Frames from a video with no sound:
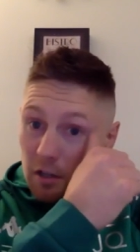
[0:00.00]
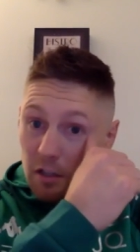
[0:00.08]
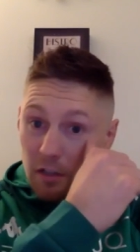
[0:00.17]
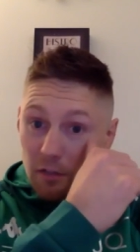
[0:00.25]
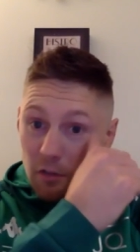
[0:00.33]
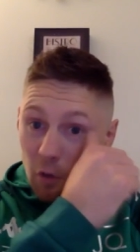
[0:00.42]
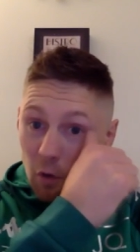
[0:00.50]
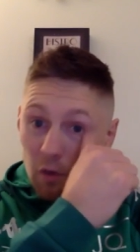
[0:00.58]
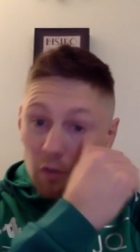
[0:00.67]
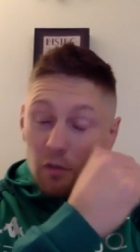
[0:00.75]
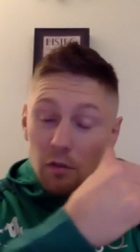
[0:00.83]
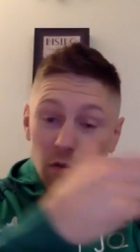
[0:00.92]
you've
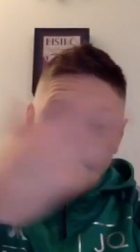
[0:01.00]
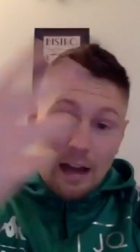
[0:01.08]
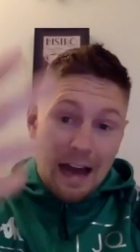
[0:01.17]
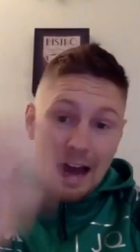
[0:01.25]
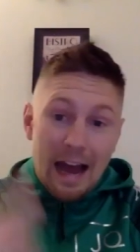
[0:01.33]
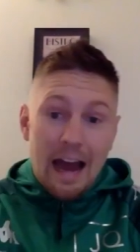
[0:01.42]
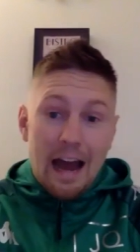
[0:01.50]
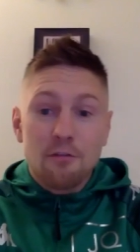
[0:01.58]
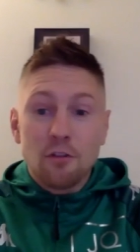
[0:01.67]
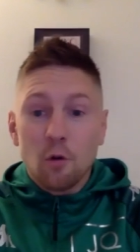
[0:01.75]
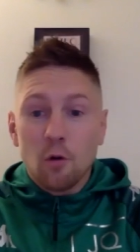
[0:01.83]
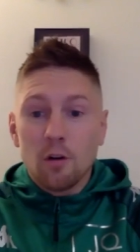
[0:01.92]
know I've
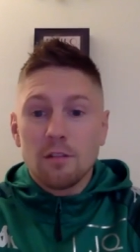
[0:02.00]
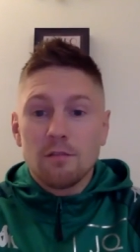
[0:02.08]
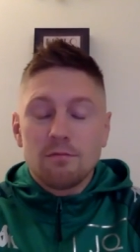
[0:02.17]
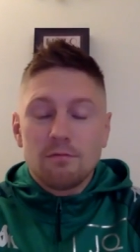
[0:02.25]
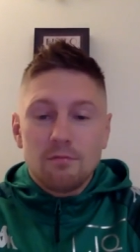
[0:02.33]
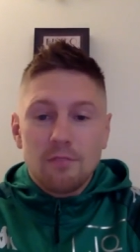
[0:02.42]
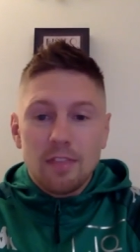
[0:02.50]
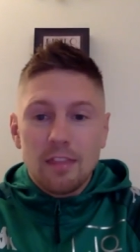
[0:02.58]
known